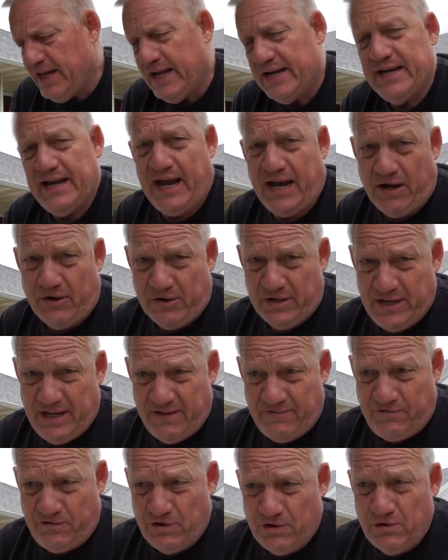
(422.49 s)
Now,
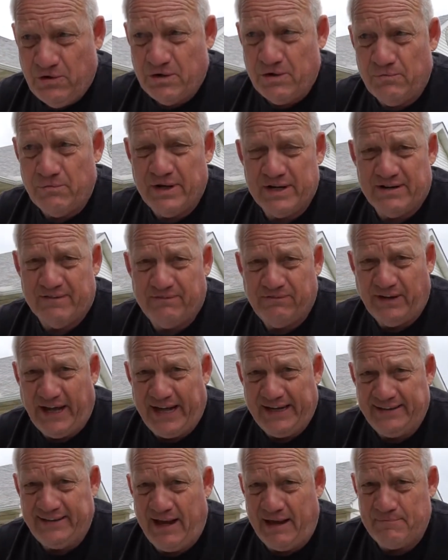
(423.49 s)
if you're going to run a
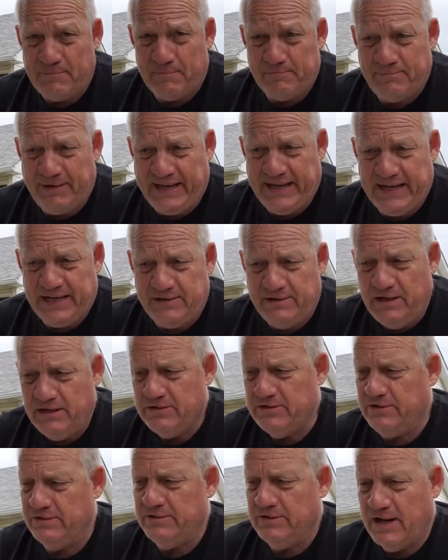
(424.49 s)
flat tappet pan,
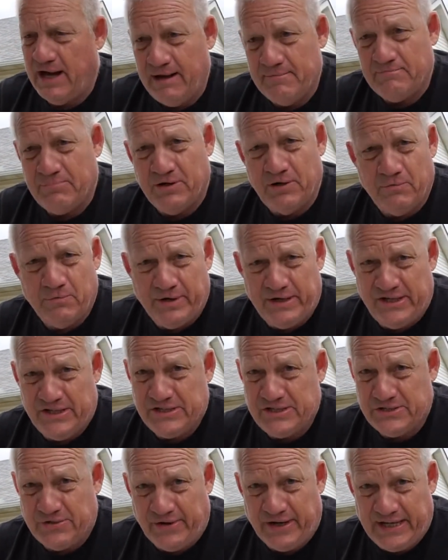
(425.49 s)
do not put a
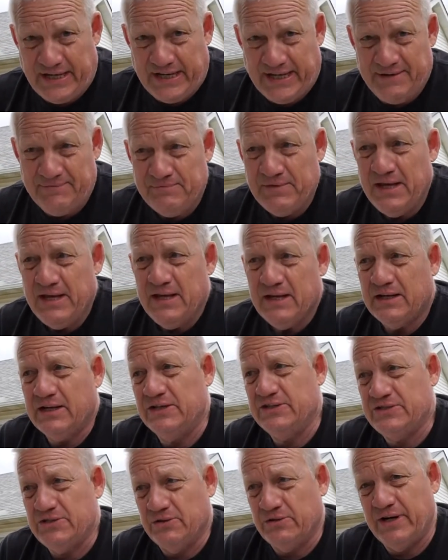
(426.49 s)
windage tray in,
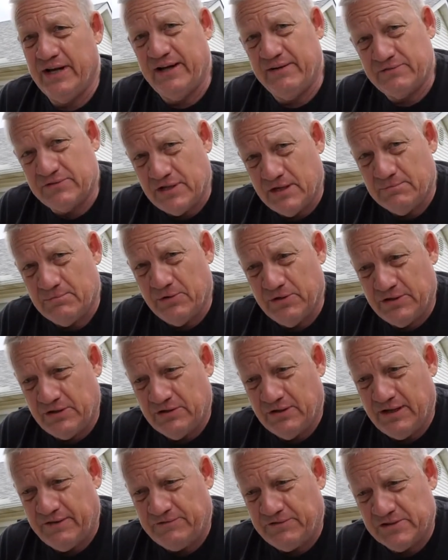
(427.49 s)
because you're going to have trouble with
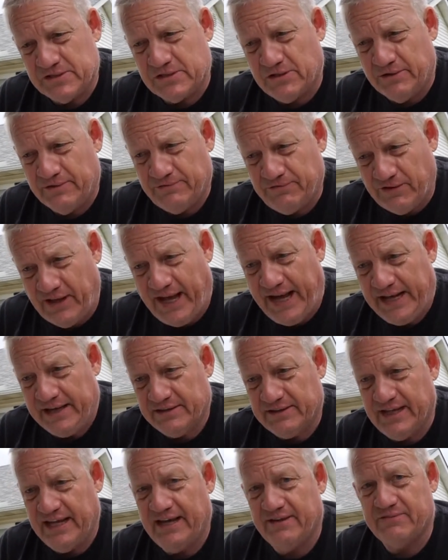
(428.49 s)
your lifters going flat.
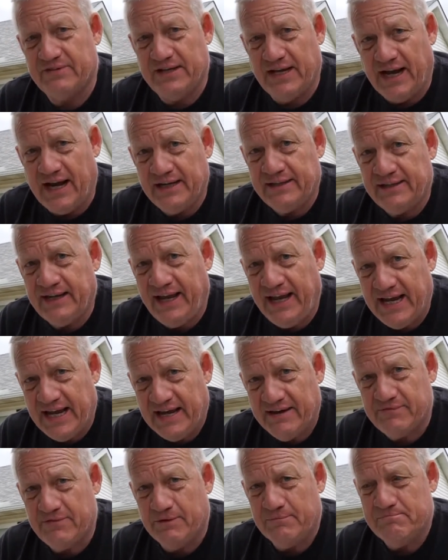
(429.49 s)
They have got to
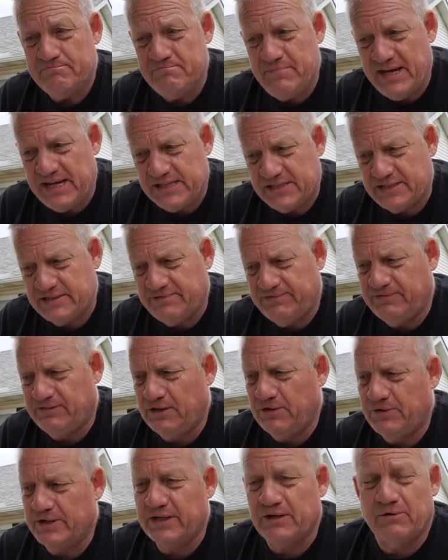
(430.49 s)
have the mist
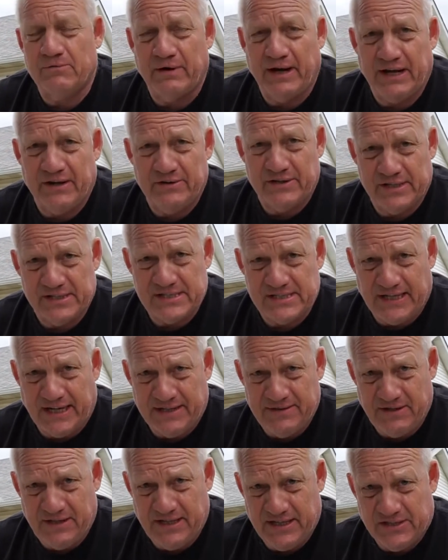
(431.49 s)
flowing around
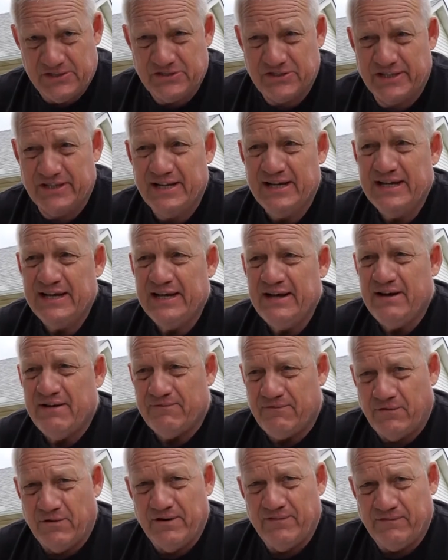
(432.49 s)
inside the engine
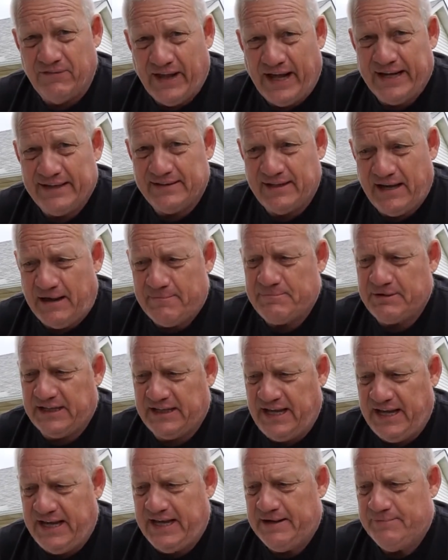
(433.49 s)
for a flat tappet
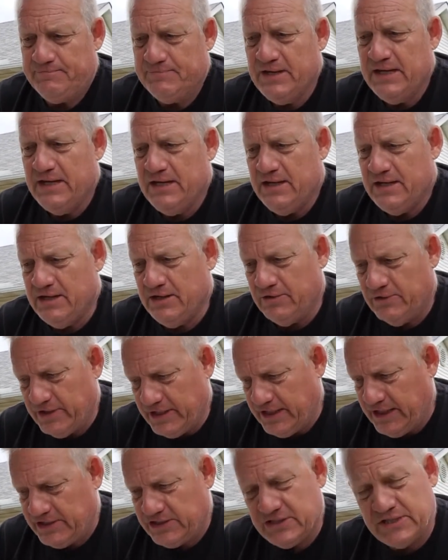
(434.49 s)
cam. You're going to
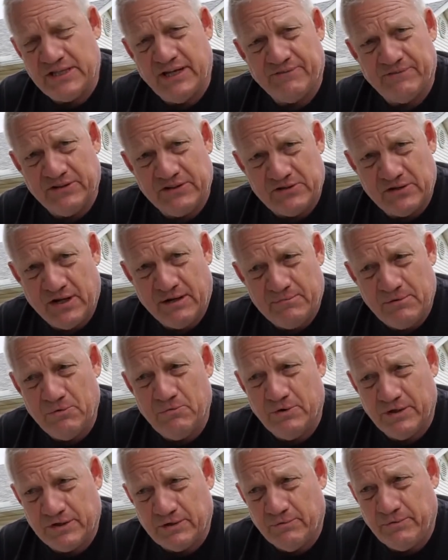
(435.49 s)
get yourself in trouble
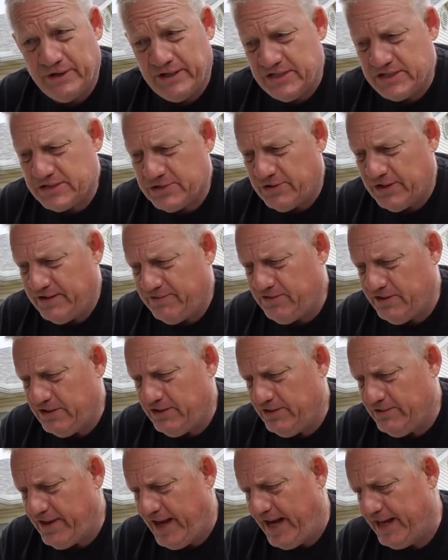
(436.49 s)
with the windage tray if you
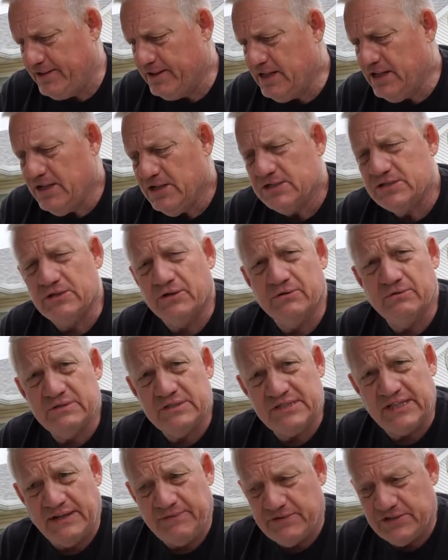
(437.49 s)
do that. So
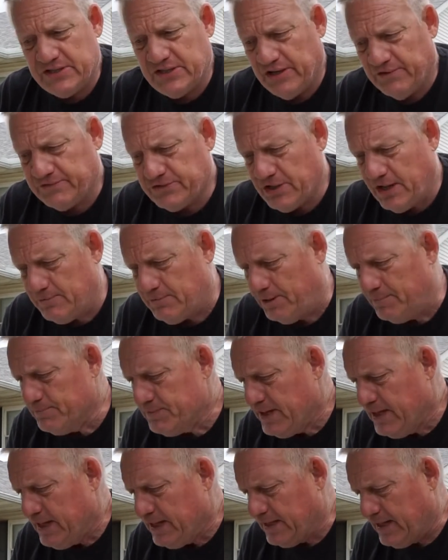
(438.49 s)
save yourself trouble.
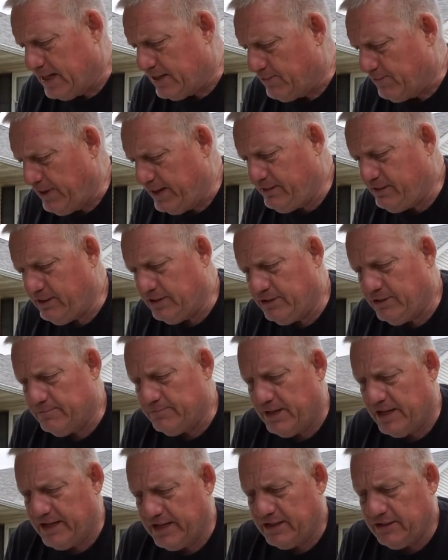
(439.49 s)
Got a racing
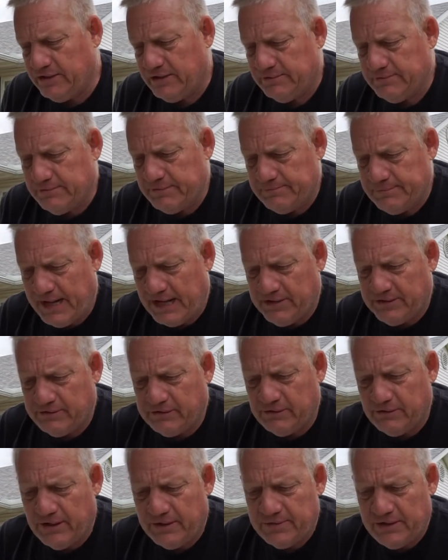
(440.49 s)
harmonic
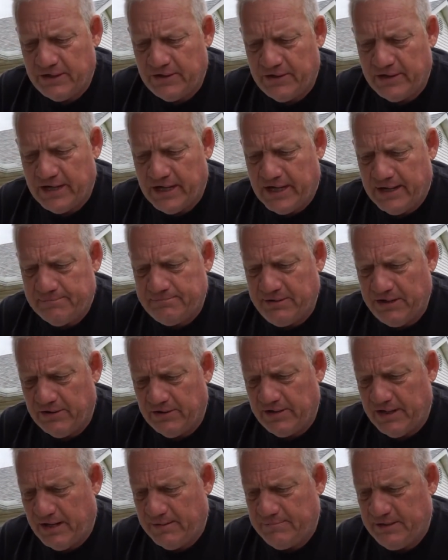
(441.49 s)
balancer on there,
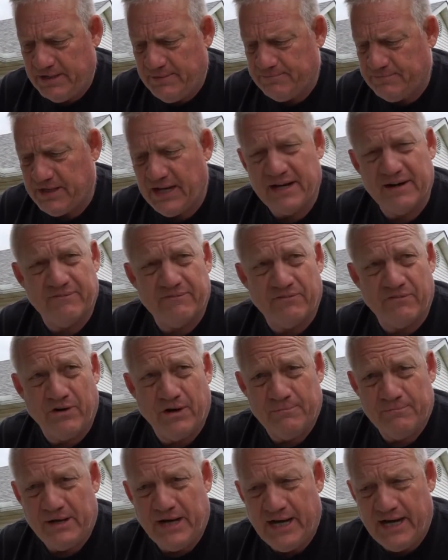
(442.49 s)
PRW. Got it
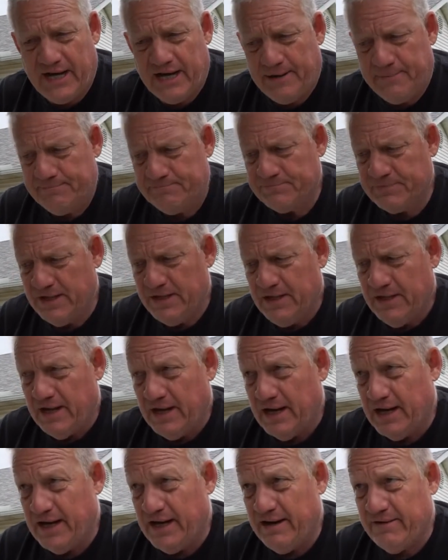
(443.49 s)
from
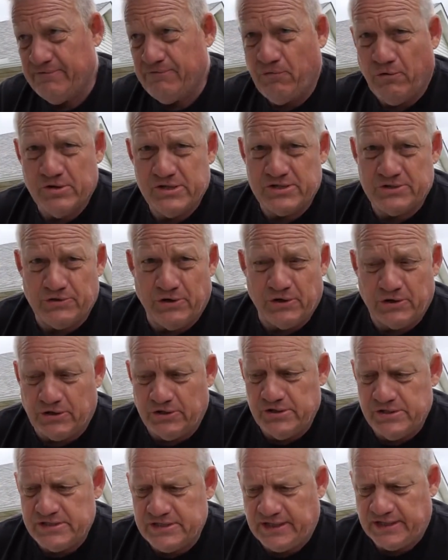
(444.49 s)
Ford
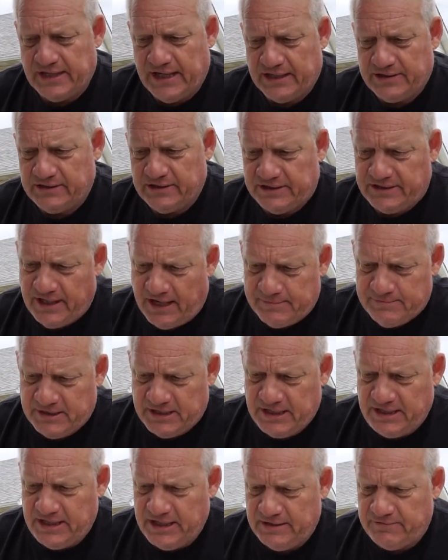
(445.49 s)
Strokers. I got the
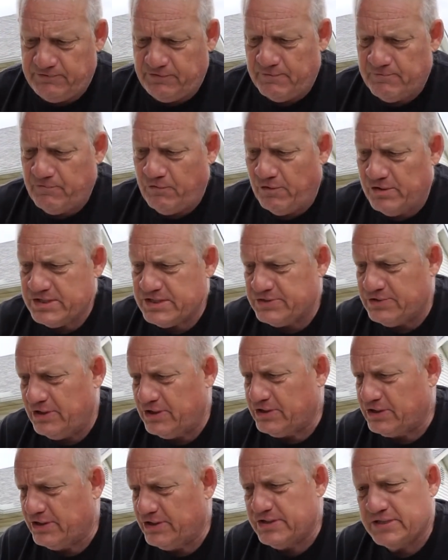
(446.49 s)
timing kit from Ford
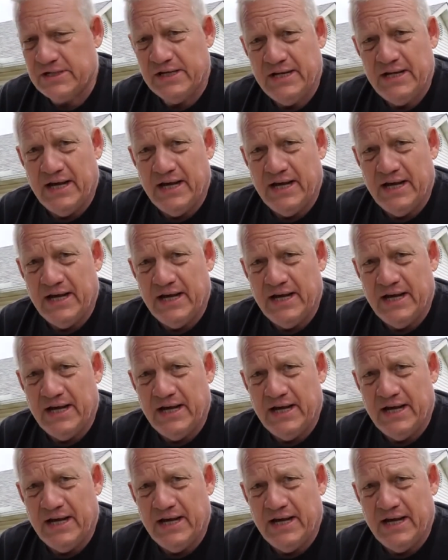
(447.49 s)
Strokers.